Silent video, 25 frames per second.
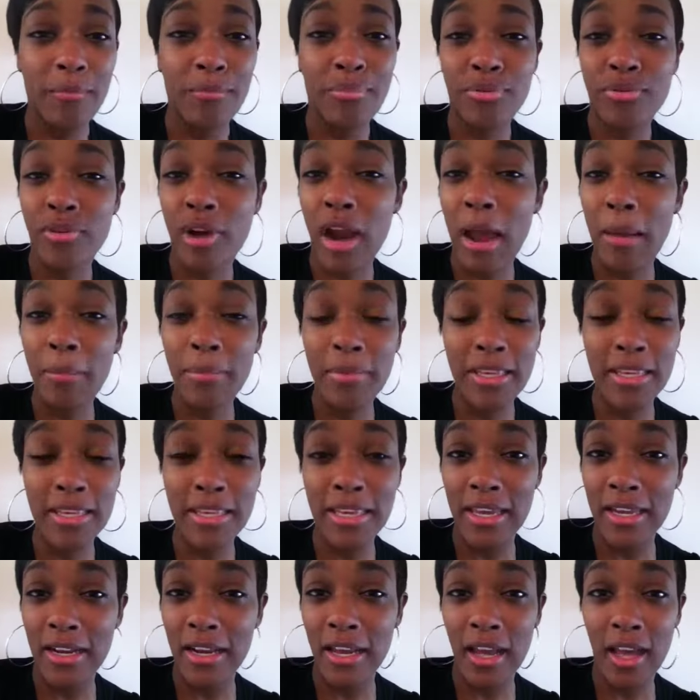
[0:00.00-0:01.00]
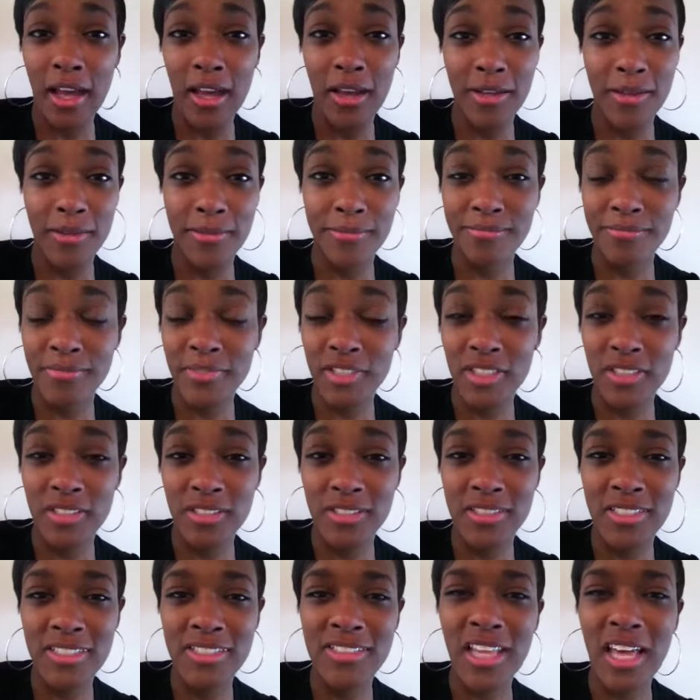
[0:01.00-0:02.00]
probably at
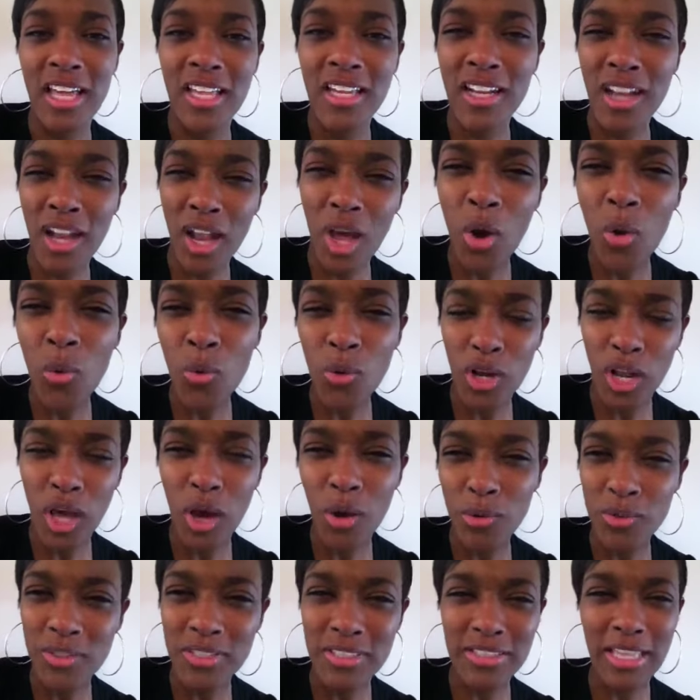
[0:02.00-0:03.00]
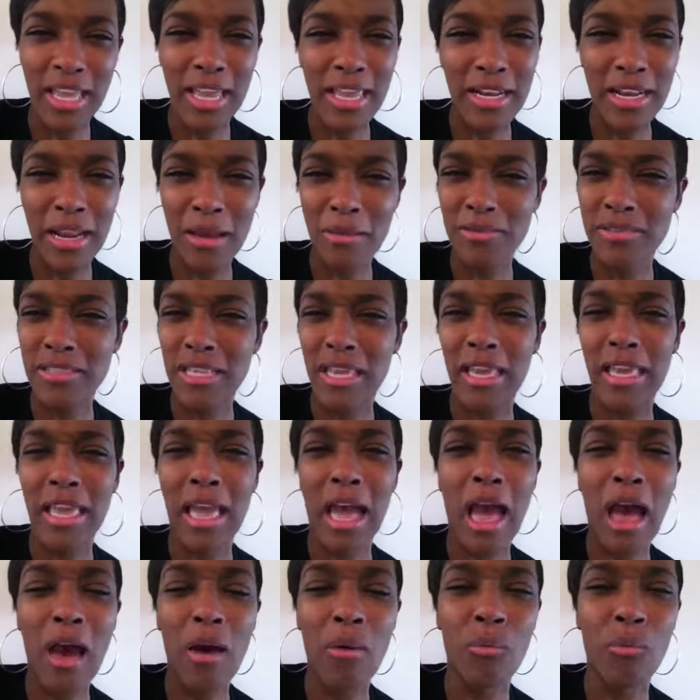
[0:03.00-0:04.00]
a low state. And I was like,
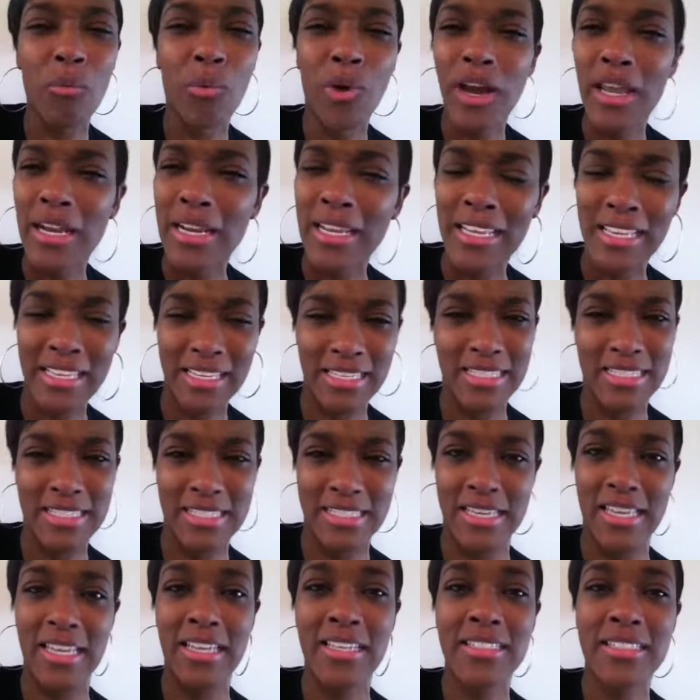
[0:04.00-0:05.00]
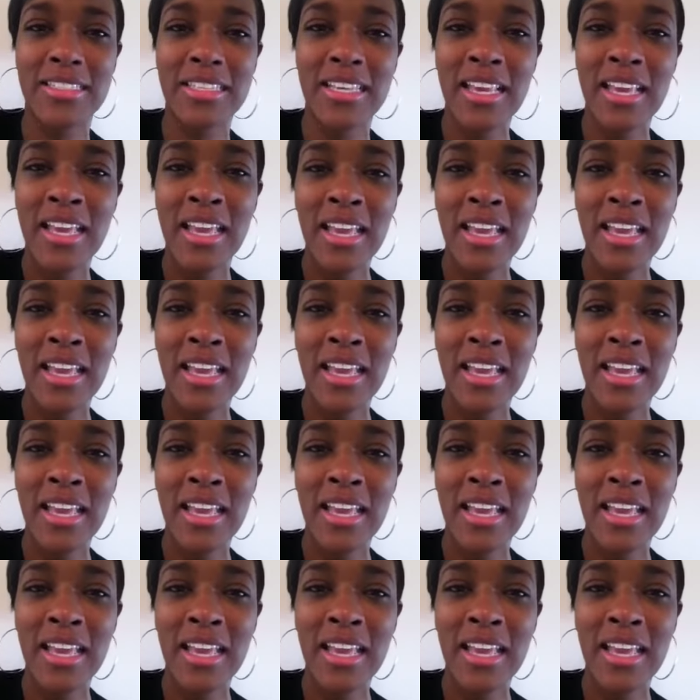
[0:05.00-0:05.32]
God, what is this?